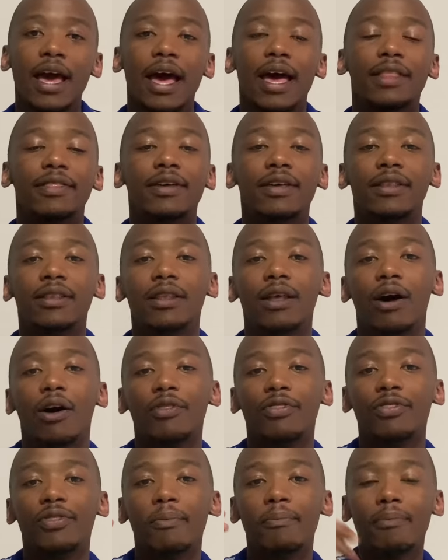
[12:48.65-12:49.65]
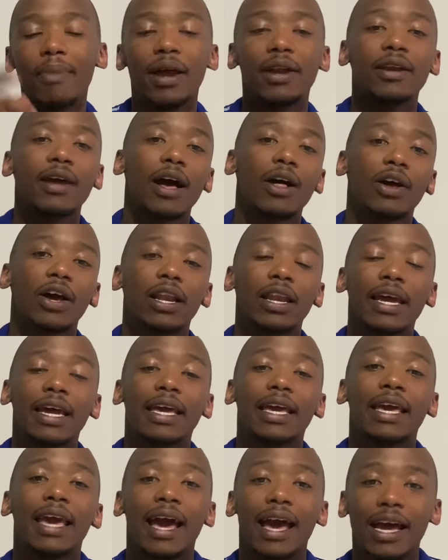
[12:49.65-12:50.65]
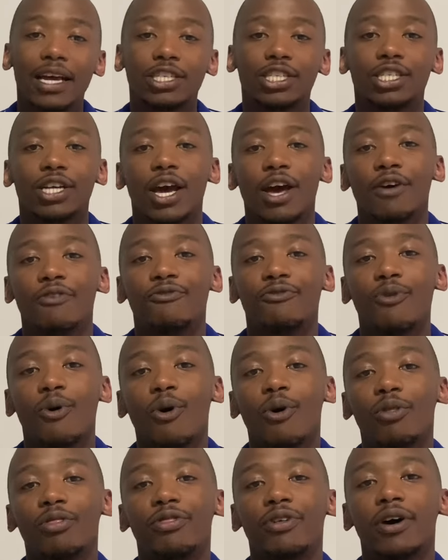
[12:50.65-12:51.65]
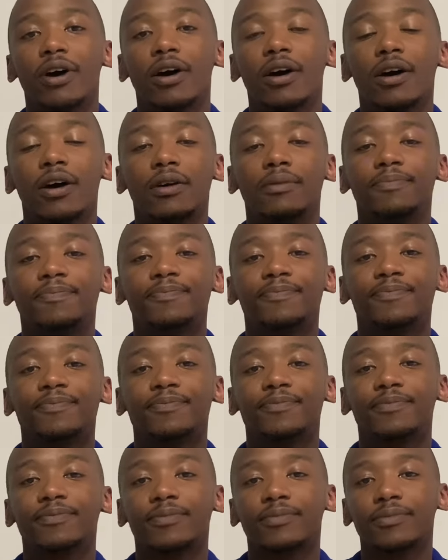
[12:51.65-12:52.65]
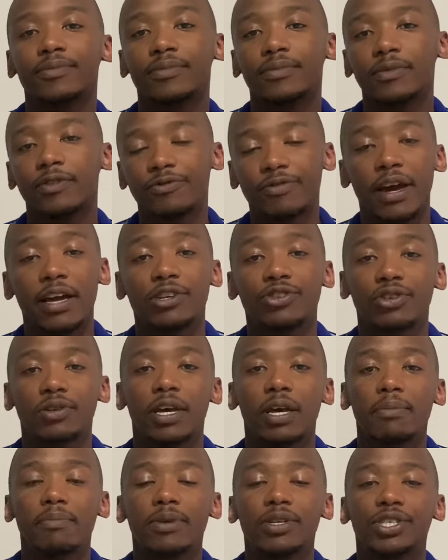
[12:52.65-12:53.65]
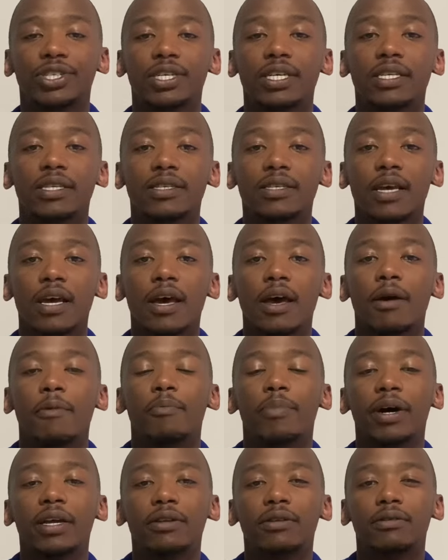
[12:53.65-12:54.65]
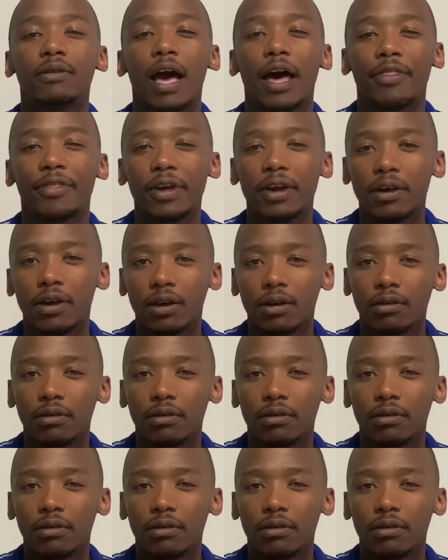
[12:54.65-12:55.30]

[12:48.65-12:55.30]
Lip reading: And then on the Monday, I'll collect cash for the factory machines. But I think